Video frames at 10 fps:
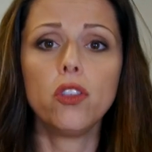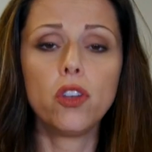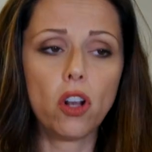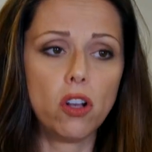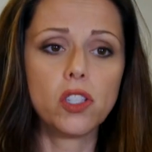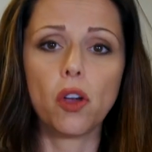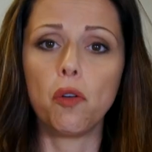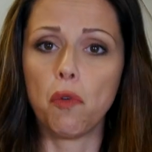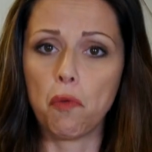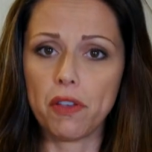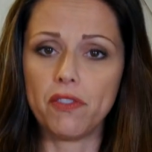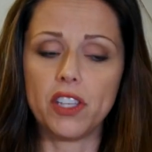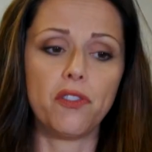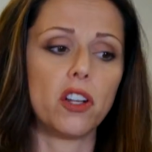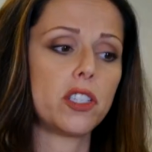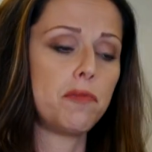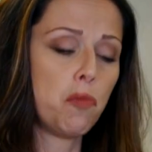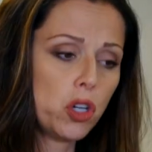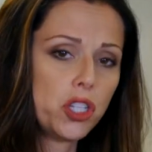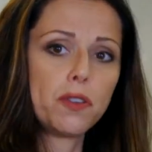you can also, what we've defaulted
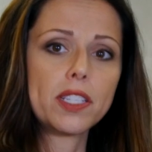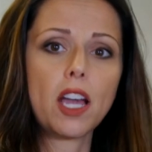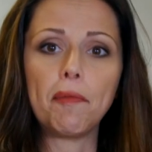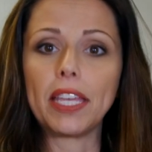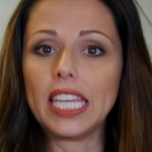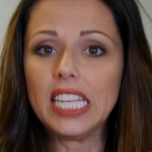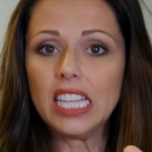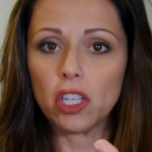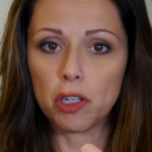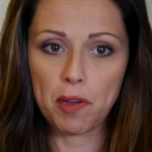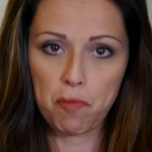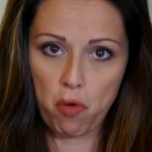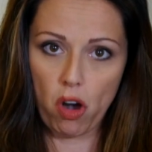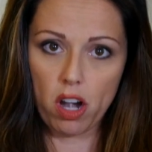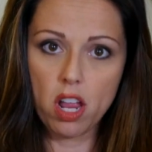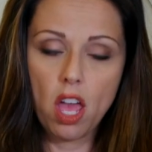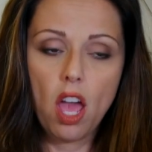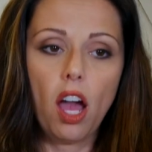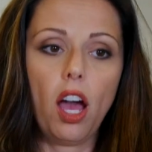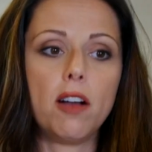more to is coming in a little bit more.
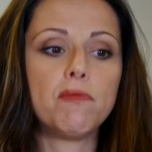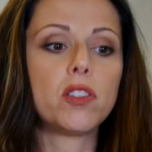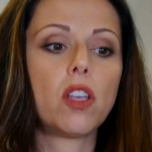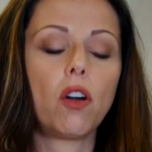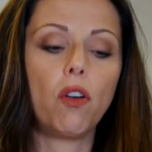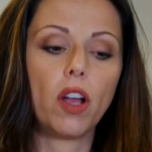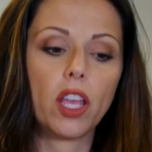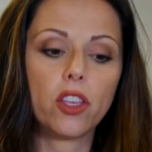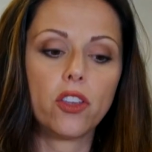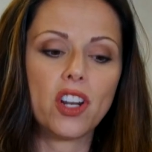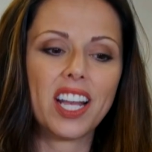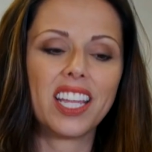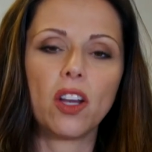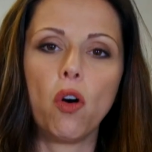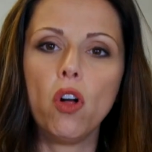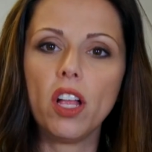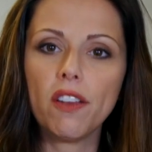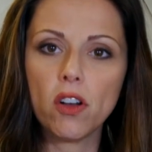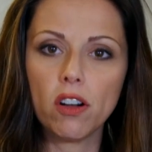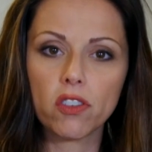So you're not getting a whole lot
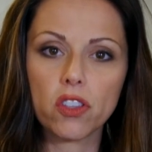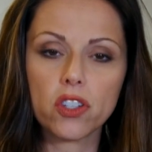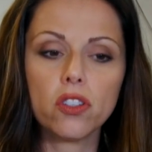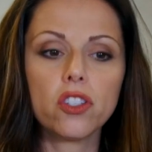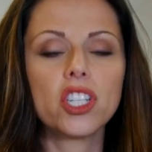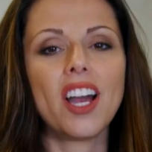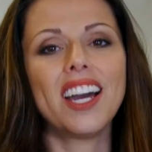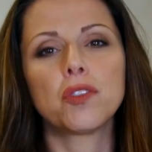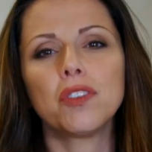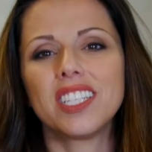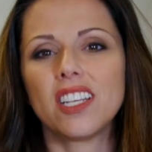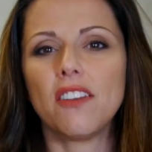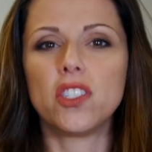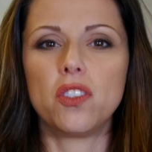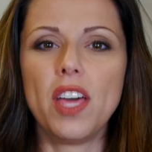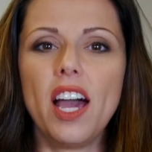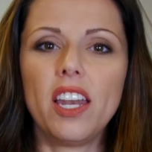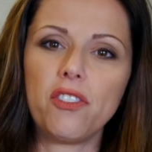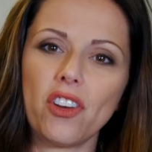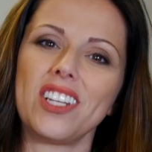of the over the shoulder shot. It's really tough to do
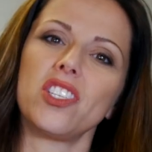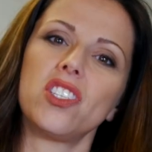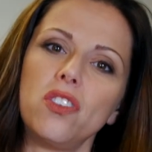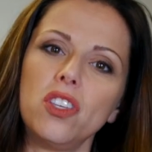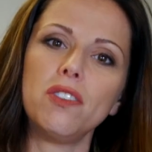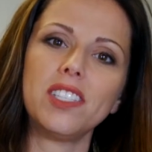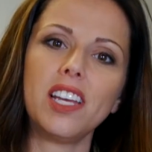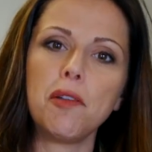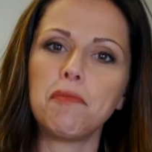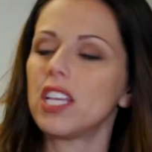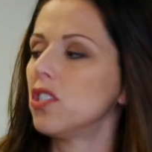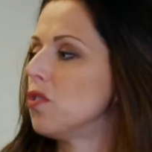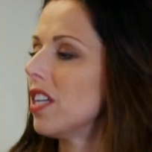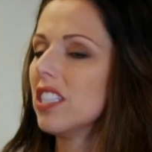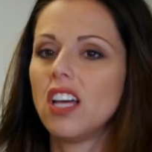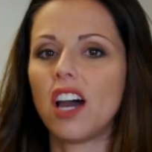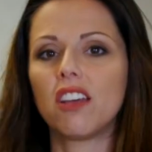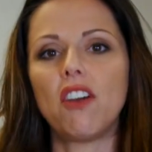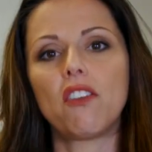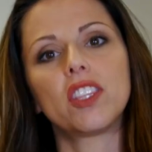that if you're in a studio setup because you get a lot
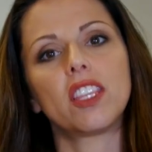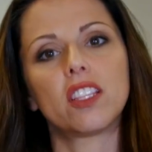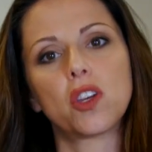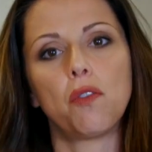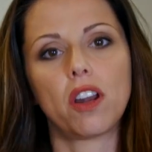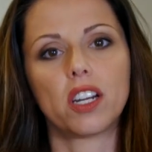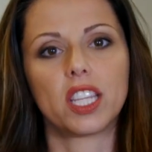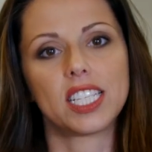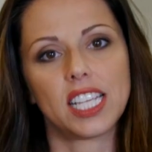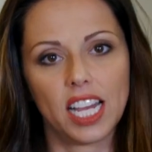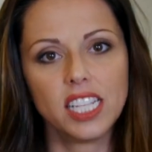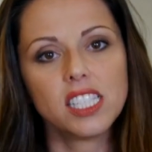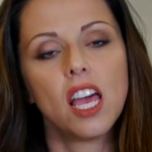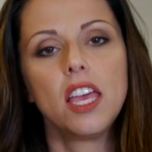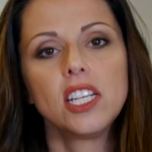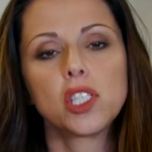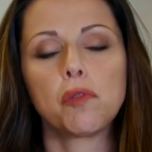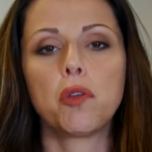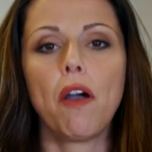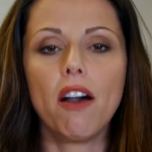of everything that's going on the sides. So
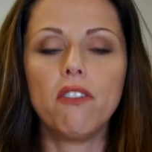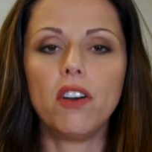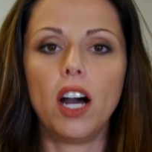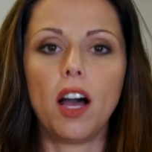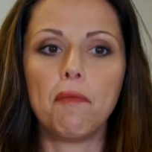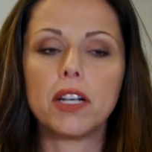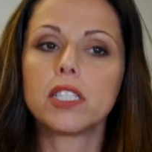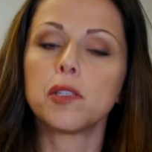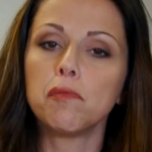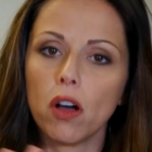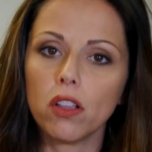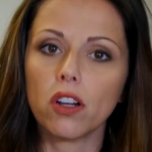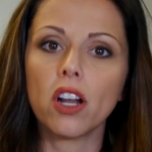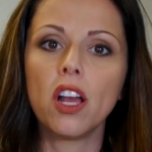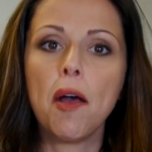when you have a smaller